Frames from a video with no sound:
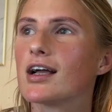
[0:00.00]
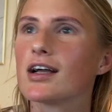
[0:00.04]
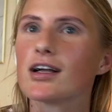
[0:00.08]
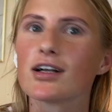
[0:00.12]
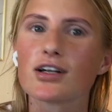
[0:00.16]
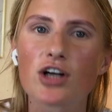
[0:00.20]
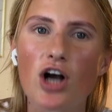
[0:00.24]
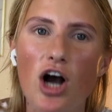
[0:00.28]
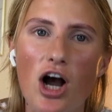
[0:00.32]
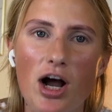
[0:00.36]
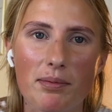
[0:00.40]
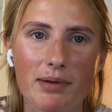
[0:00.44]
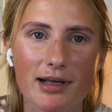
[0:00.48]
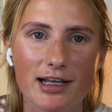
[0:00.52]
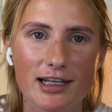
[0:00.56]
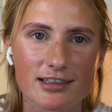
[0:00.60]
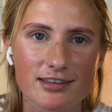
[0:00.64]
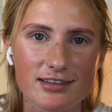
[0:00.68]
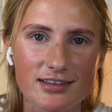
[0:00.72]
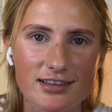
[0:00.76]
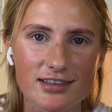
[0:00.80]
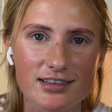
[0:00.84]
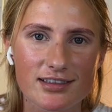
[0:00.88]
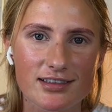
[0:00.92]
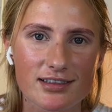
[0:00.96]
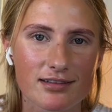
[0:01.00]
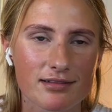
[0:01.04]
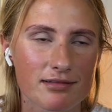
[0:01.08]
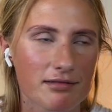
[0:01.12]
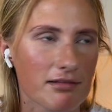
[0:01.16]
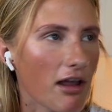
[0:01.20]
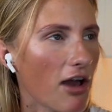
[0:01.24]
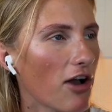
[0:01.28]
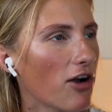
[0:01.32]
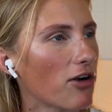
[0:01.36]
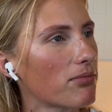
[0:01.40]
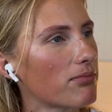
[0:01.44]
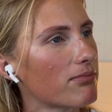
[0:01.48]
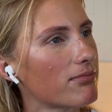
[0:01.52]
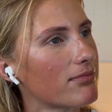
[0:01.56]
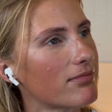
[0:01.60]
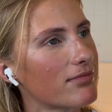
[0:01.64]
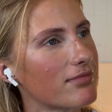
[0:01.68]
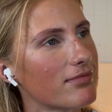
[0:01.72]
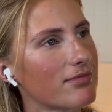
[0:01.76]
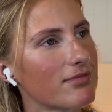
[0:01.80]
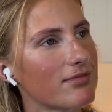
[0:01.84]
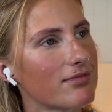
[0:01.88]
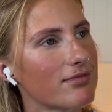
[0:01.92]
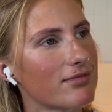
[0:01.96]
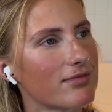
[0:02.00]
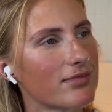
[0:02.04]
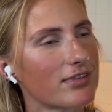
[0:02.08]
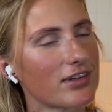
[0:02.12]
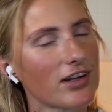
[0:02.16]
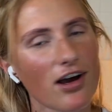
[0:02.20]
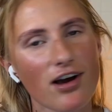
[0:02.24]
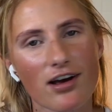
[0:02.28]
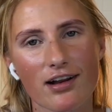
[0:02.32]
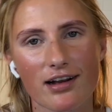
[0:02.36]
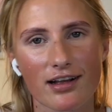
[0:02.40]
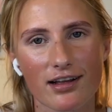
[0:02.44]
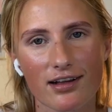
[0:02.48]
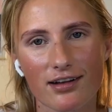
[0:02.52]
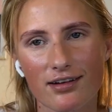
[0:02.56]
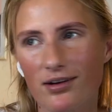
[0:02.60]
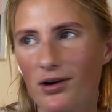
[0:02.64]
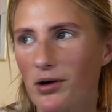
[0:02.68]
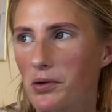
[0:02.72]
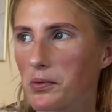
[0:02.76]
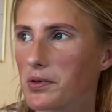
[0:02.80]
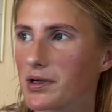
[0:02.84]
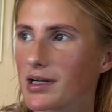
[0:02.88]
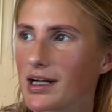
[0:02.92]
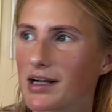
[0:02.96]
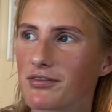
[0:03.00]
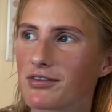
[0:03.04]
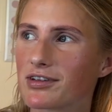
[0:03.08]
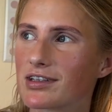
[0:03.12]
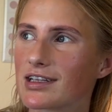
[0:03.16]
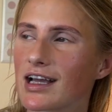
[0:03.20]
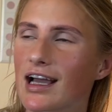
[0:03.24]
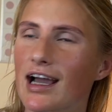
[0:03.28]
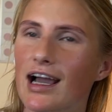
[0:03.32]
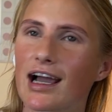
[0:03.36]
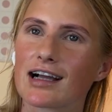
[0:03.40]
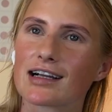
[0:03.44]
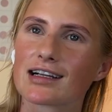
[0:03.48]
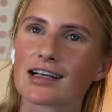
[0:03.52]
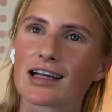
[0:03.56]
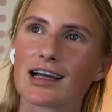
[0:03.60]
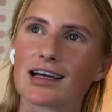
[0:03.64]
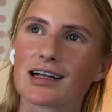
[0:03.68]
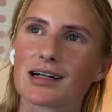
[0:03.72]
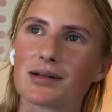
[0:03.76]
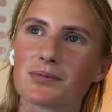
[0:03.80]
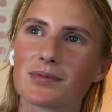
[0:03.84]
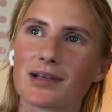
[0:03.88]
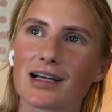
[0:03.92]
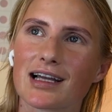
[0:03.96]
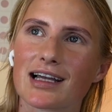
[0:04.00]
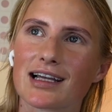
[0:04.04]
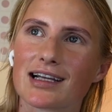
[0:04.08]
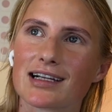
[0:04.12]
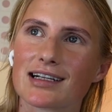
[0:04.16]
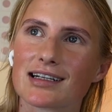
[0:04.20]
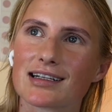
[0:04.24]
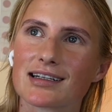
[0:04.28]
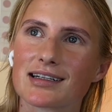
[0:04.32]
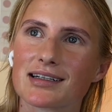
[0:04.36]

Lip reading: comments, nope, not it, or whatever the heck. And I'm like,